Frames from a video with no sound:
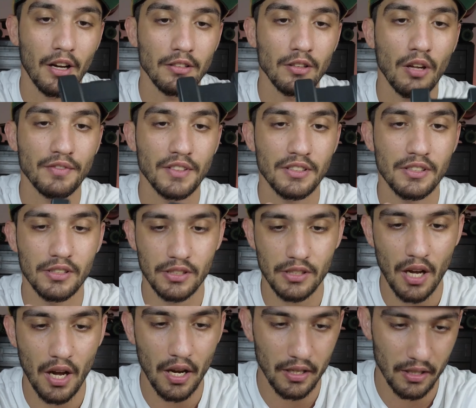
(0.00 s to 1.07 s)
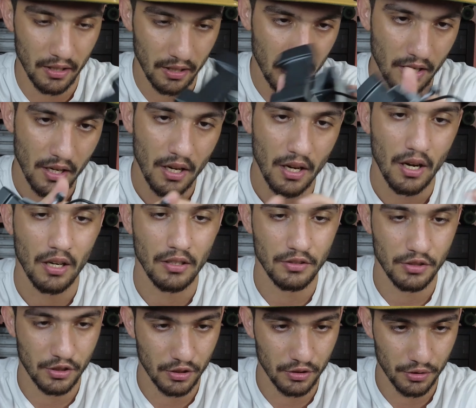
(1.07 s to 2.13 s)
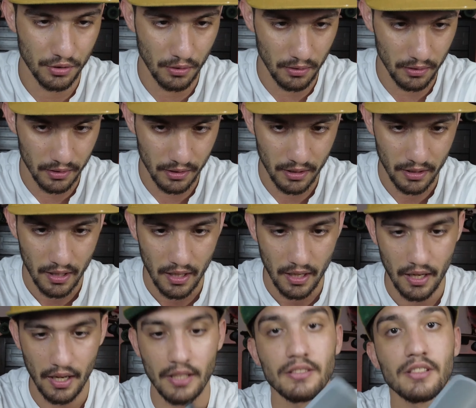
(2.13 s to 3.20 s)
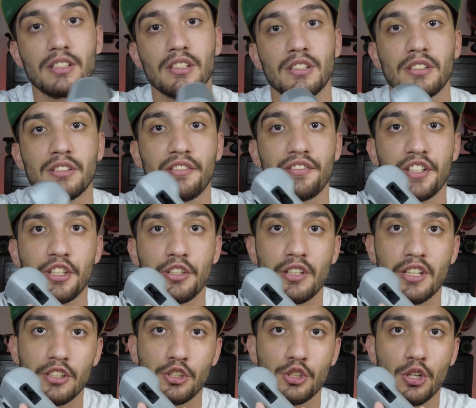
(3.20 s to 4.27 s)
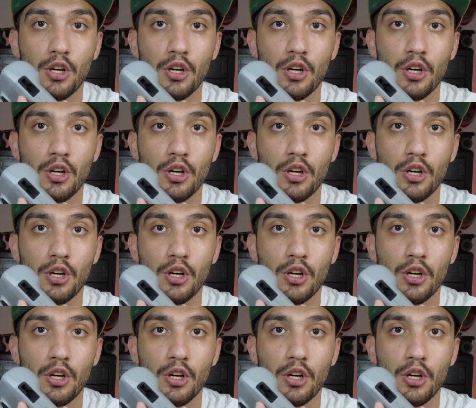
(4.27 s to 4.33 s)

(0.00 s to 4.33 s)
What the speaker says: I love the design on this controller, and this is where you can